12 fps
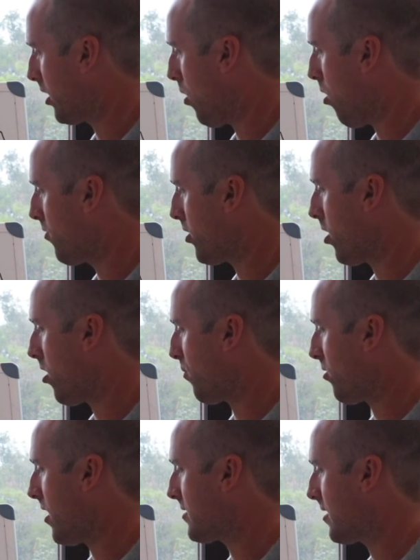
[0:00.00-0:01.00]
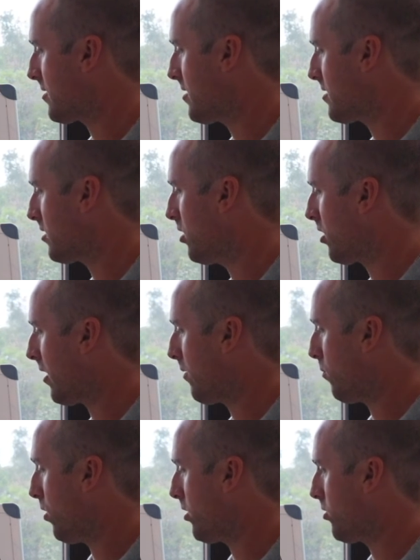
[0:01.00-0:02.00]
go over your current processes, look
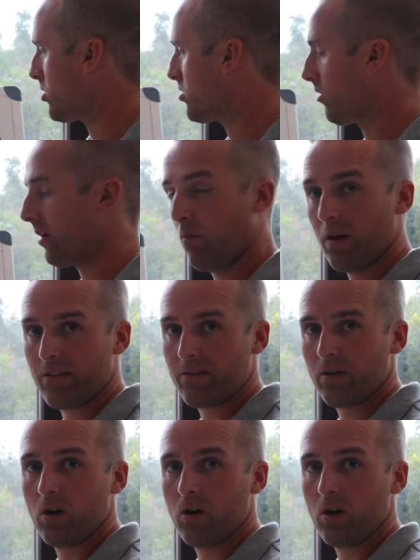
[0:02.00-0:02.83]
at what you're struggling with,